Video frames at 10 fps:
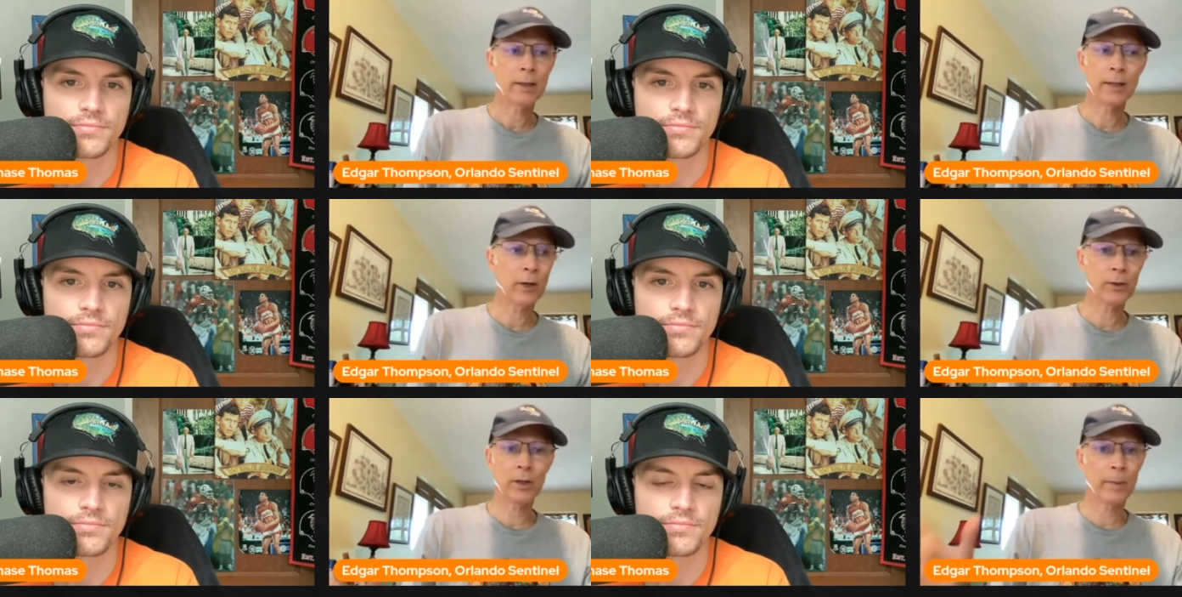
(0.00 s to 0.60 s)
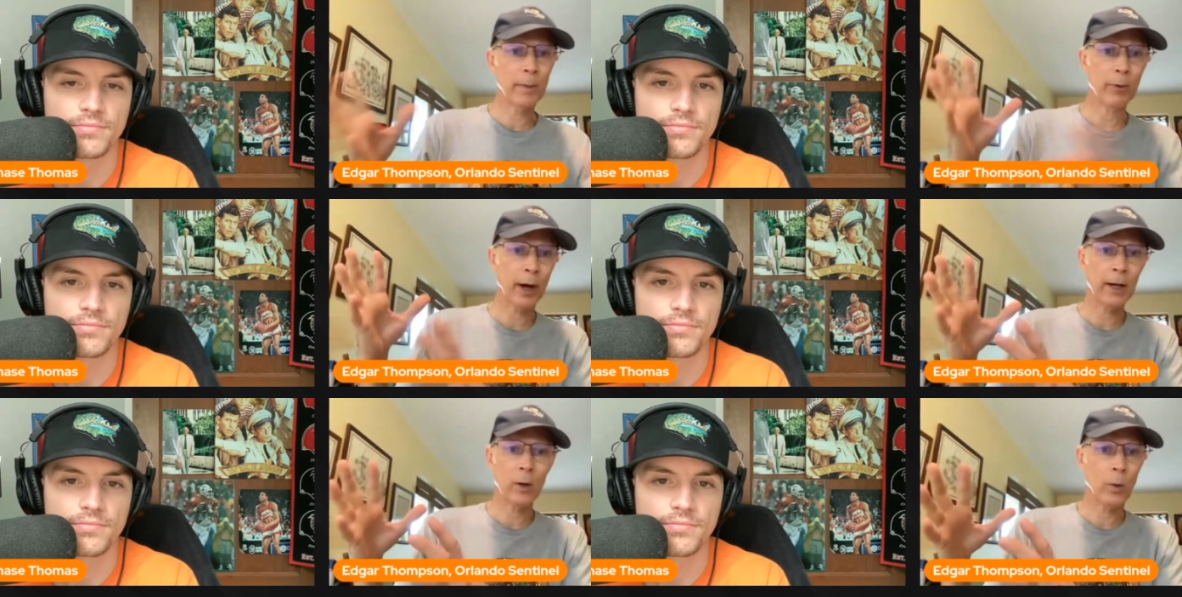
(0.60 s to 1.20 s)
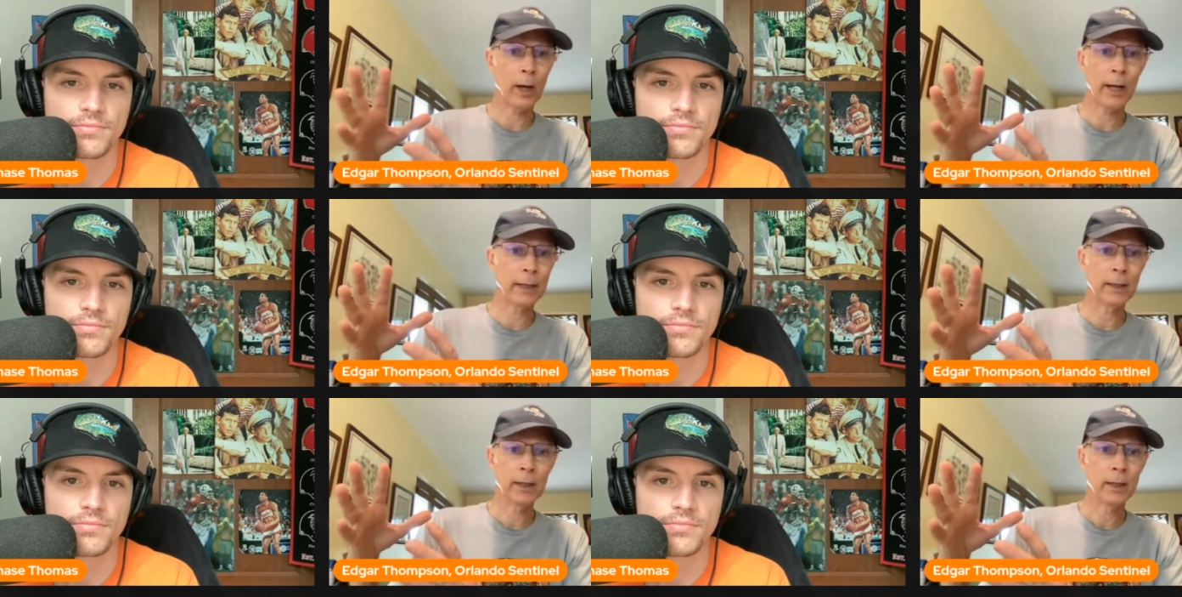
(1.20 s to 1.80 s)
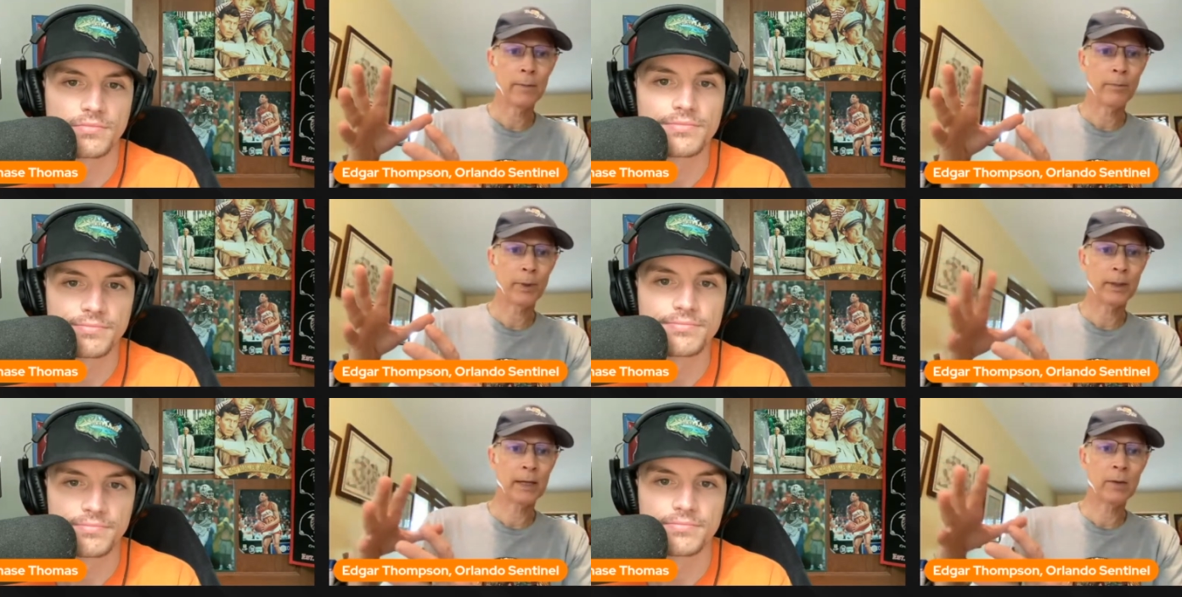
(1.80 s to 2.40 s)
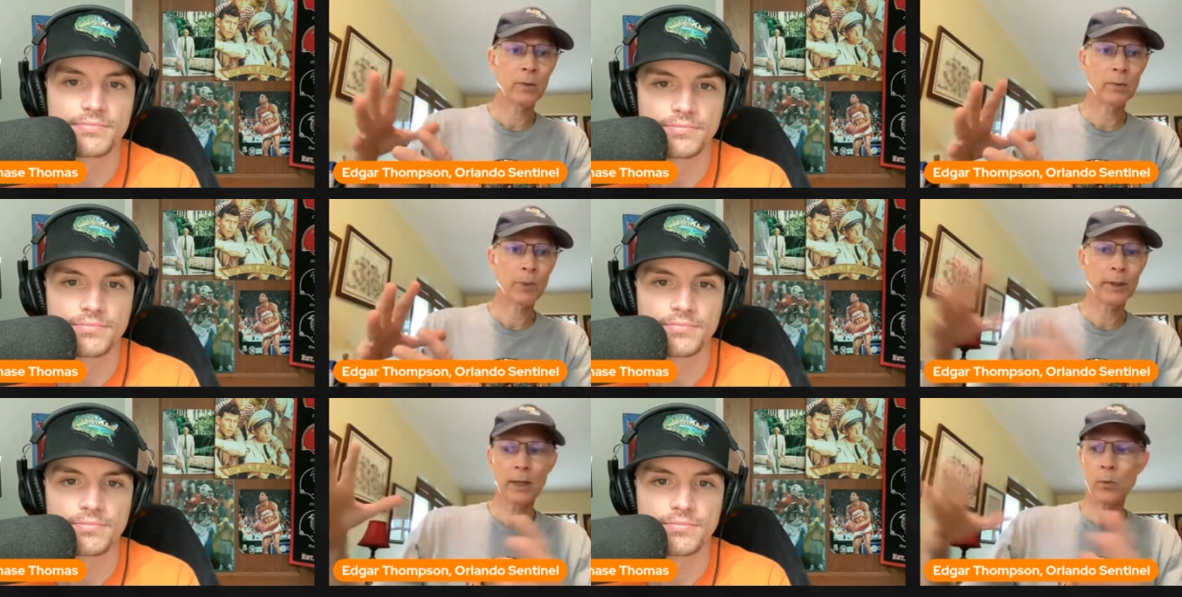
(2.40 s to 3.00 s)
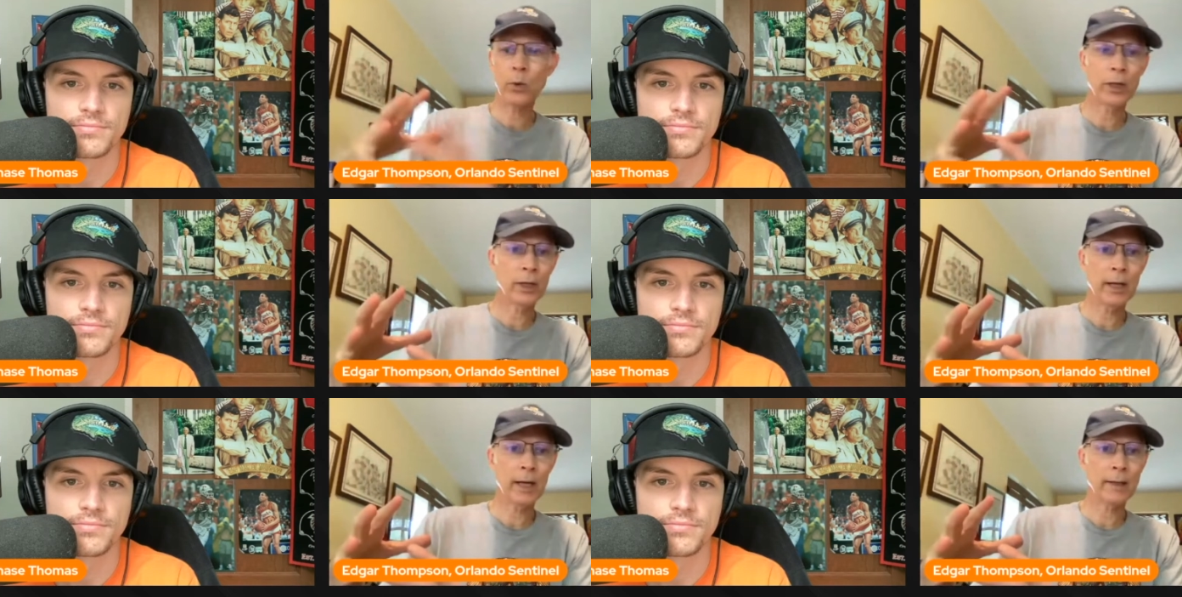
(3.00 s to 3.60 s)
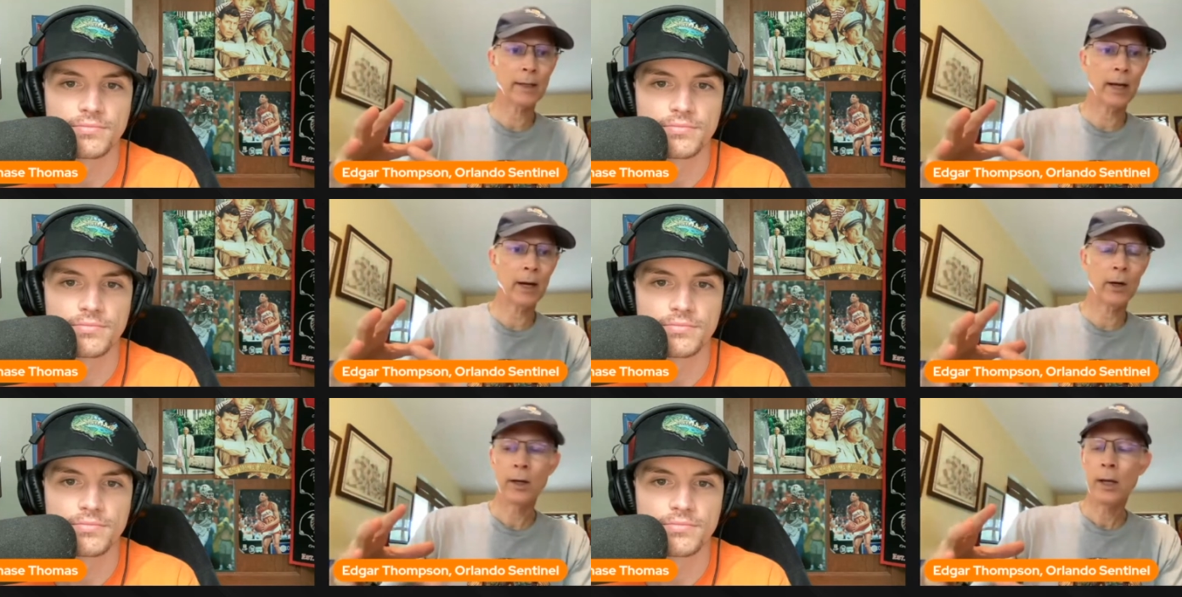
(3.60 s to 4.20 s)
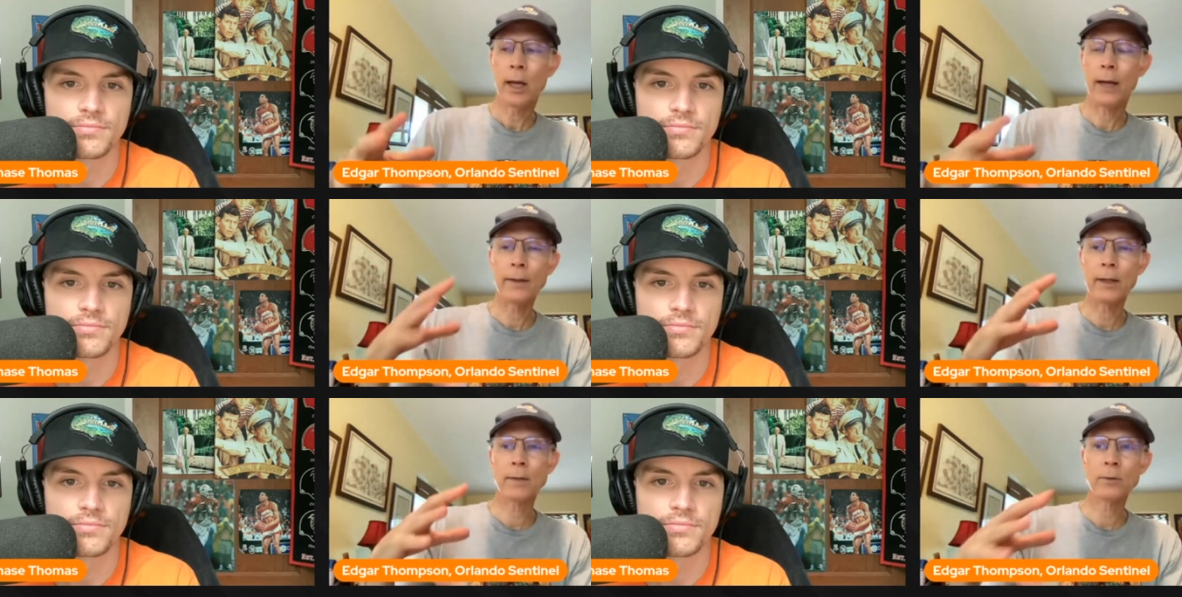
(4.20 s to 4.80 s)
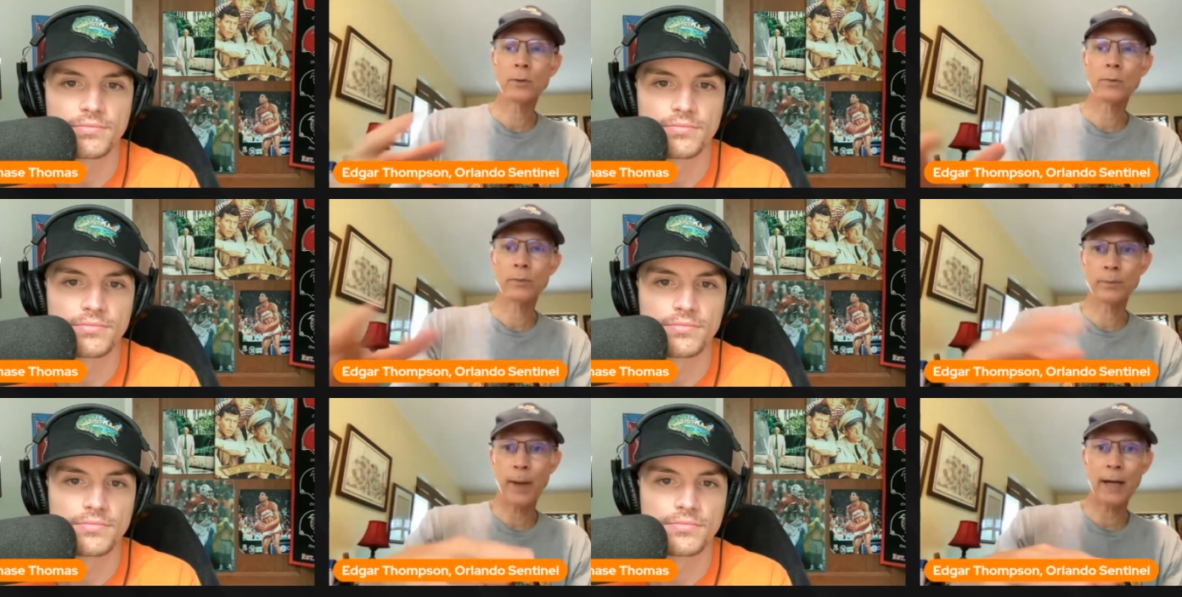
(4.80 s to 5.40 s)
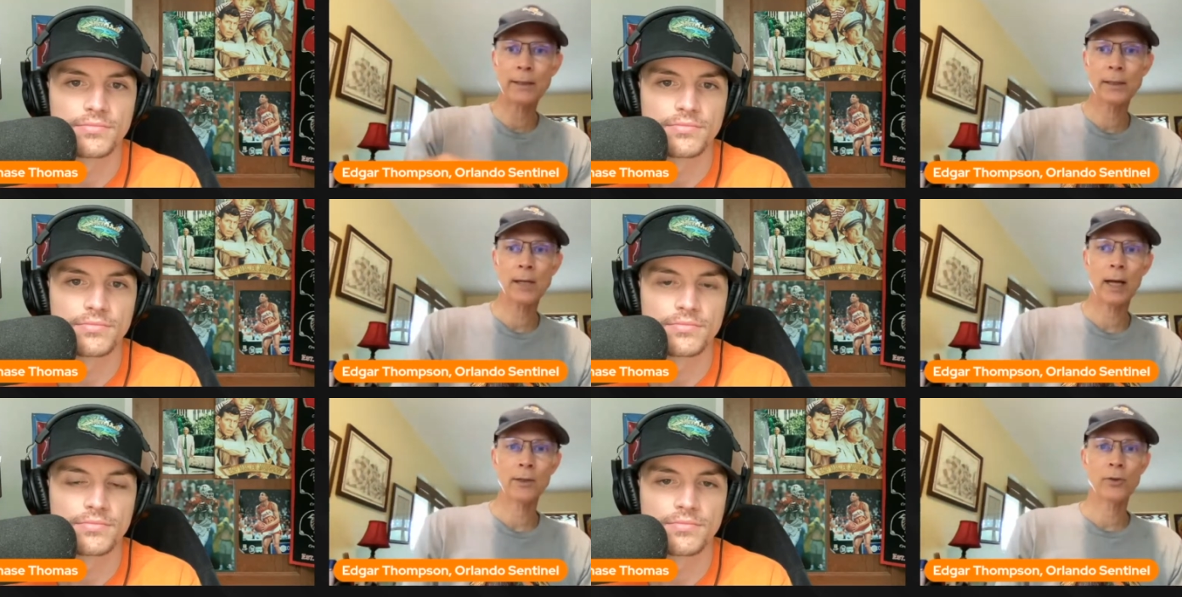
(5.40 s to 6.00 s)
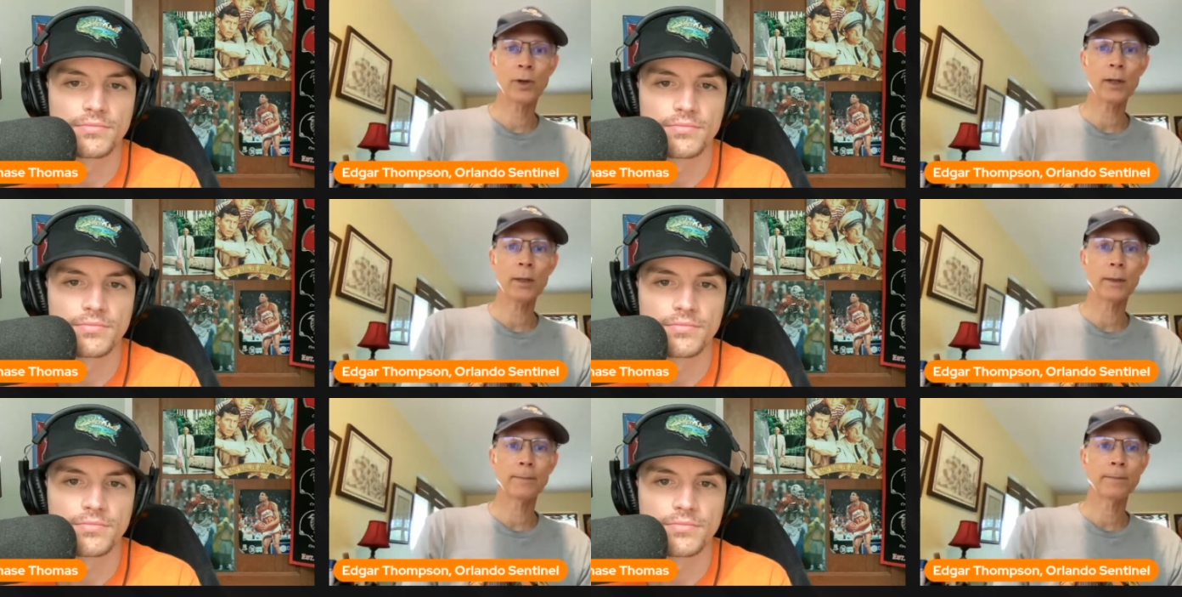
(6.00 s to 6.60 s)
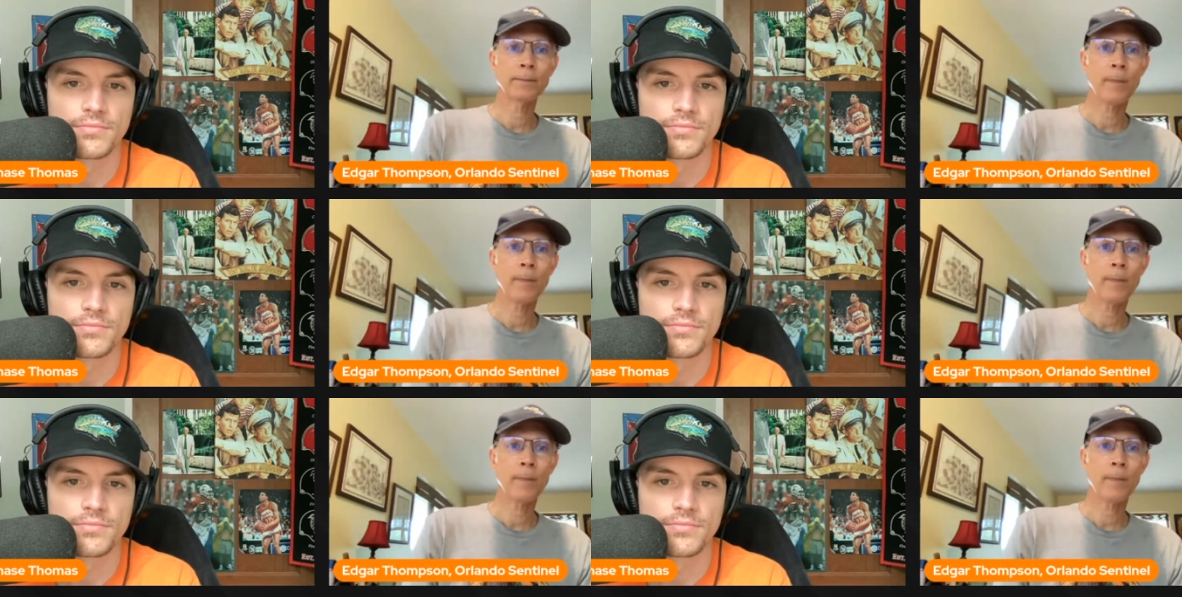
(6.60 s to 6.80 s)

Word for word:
Speaker 1: there's going to be breakaway. But then, but then what do you get there? And then back to Scott Stricklin